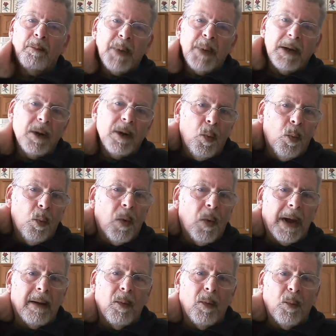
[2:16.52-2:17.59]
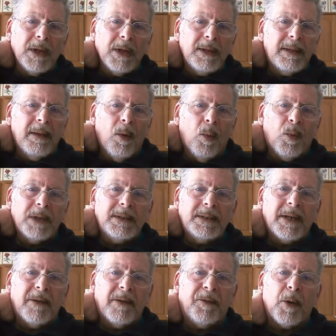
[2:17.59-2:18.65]
But
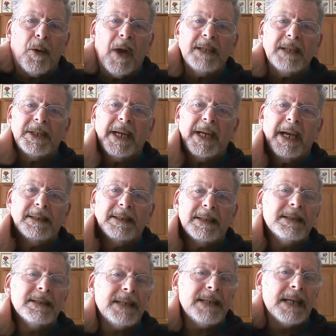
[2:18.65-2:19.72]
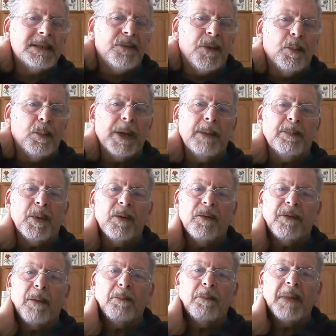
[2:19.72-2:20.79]
what differentiates successful
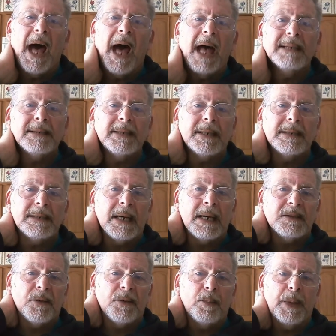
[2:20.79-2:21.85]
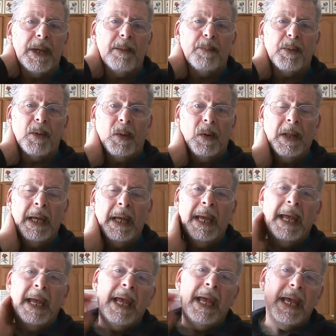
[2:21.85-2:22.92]
people from non-successful people
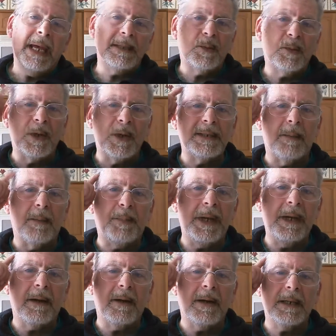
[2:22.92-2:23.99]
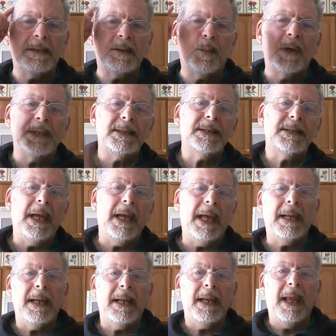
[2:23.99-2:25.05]
is what's up here, is what's
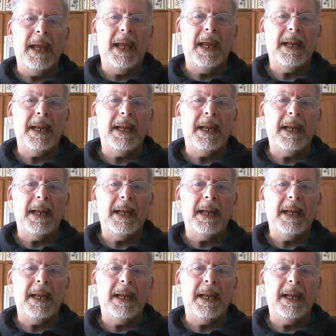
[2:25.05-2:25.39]
in